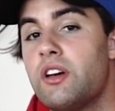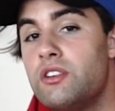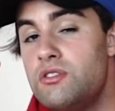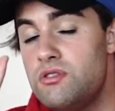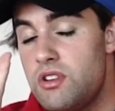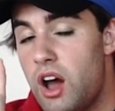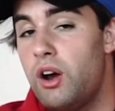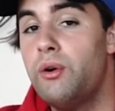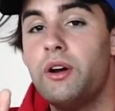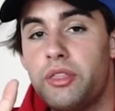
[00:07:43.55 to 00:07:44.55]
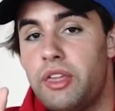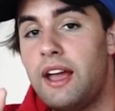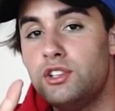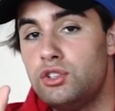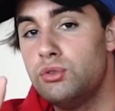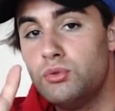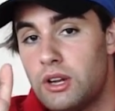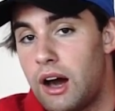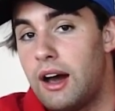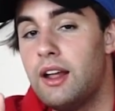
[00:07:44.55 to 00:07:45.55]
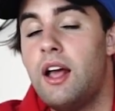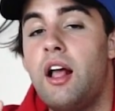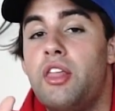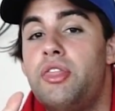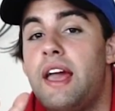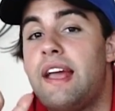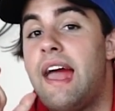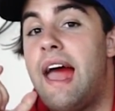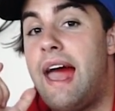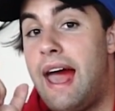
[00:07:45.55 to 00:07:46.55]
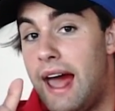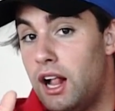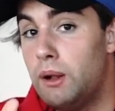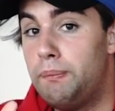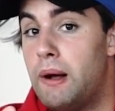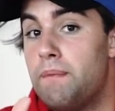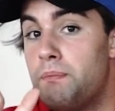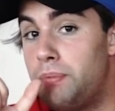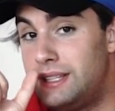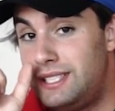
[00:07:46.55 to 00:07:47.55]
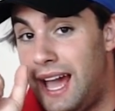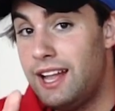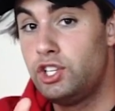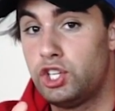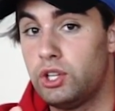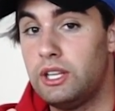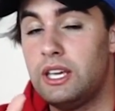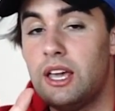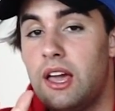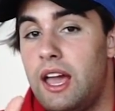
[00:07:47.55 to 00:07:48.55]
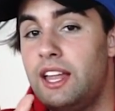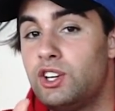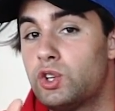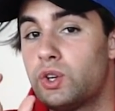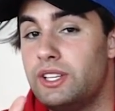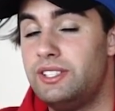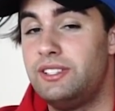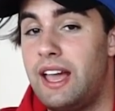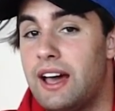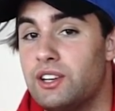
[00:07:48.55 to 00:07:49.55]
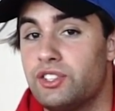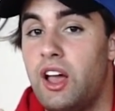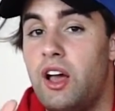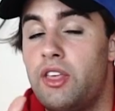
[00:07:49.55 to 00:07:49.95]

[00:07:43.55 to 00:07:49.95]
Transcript: No, they do not. They help potentially increase sales.